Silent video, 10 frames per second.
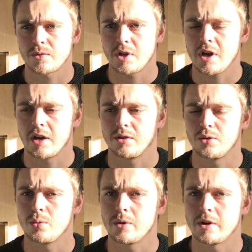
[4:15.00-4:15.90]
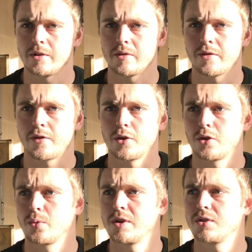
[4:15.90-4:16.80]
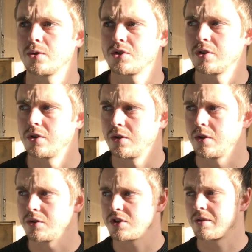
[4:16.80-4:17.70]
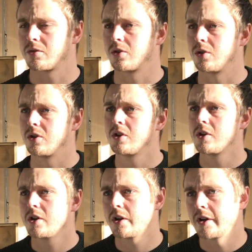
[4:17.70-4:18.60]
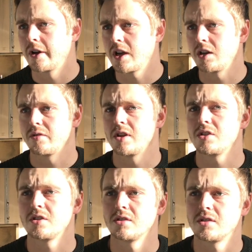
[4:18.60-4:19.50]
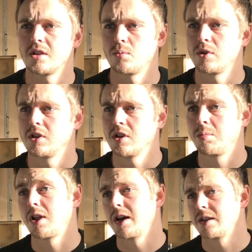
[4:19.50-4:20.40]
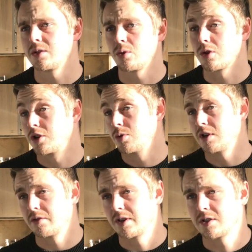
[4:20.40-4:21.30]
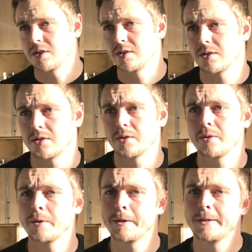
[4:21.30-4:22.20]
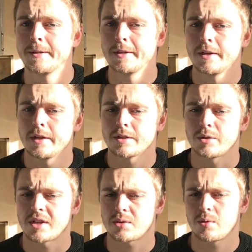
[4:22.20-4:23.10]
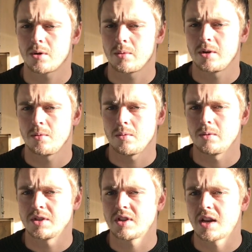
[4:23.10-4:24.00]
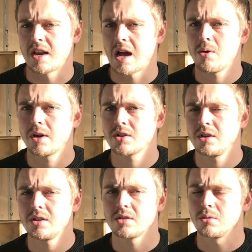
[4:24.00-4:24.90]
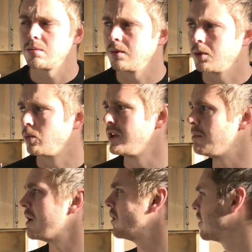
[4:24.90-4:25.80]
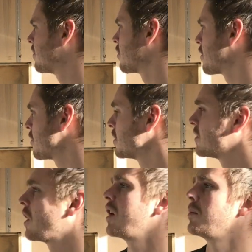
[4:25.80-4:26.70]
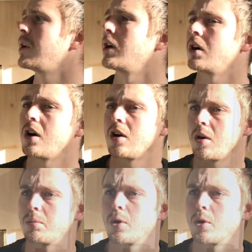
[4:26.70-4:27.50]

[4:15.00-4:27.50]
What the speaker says: do further research on several innovations that we applied, or new innovations. So that's where we stand now, actually. So we're rebuilding for the 3rd time our